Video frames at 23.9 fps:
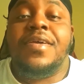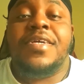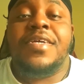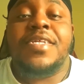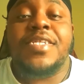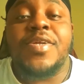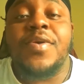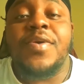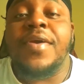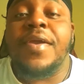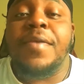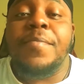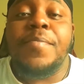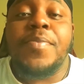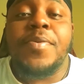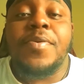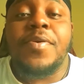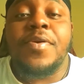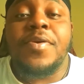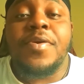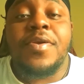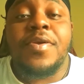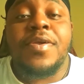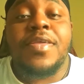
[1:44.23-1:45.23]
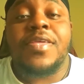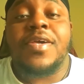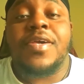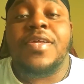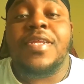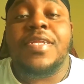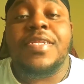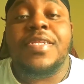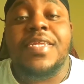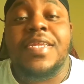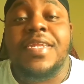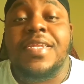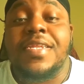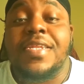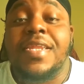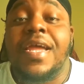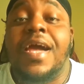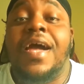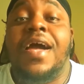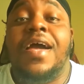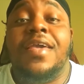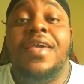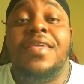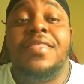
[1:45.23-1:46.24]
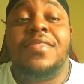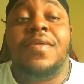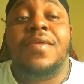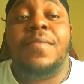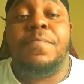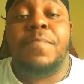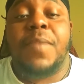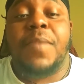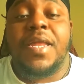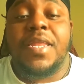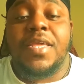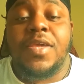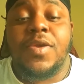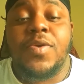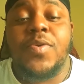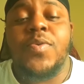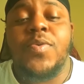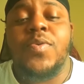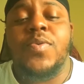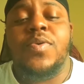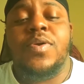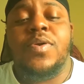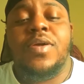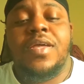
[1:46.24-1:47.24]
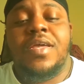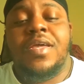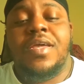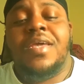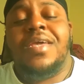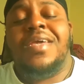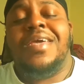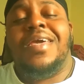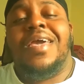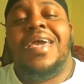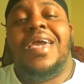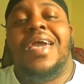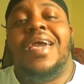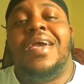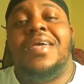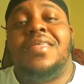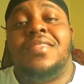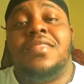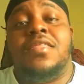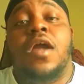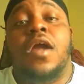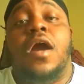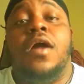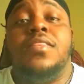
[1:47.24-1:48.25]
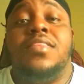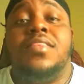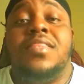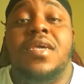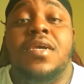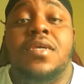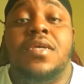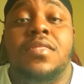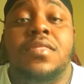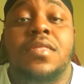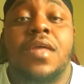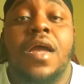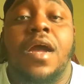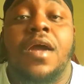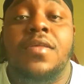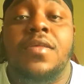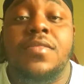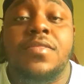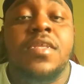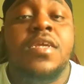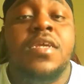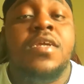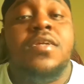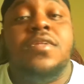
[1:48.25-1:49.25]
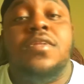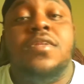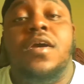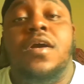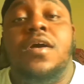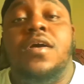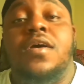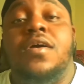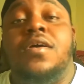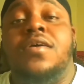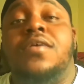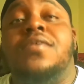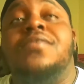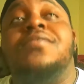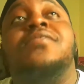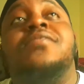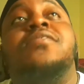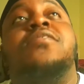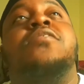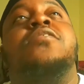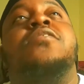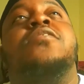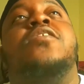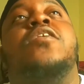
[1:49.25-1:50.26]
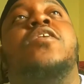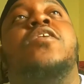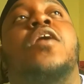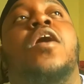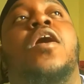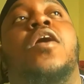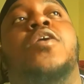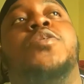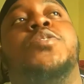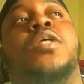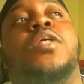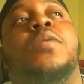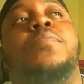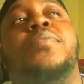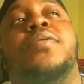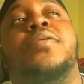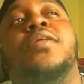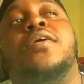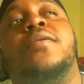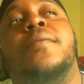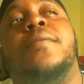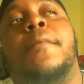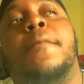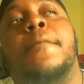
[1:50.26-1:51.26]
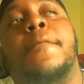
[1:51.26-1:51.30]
No employer is gonna deny somebody who has the untest un, the how should I put it?